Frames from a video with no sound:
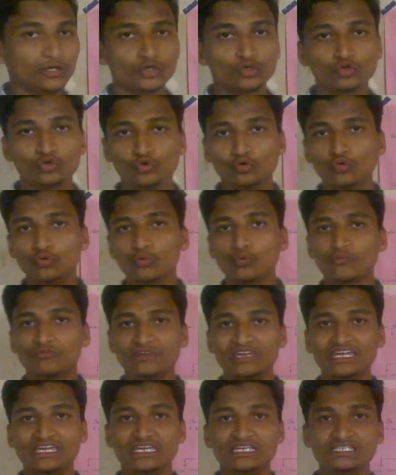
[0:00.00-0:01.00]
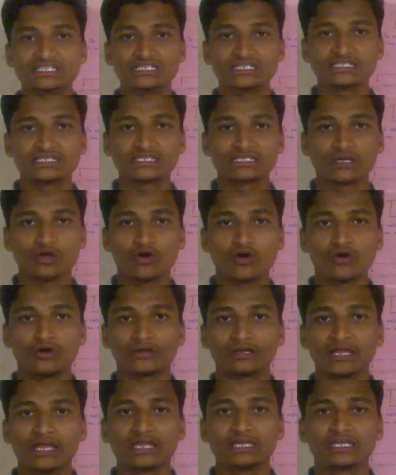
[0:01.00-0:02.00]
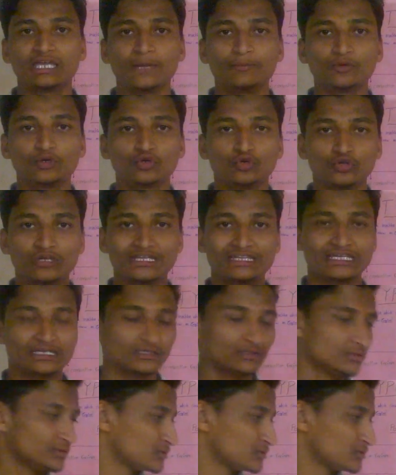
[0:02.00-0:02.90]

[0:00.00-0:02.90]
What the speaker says: two V engines are kept together.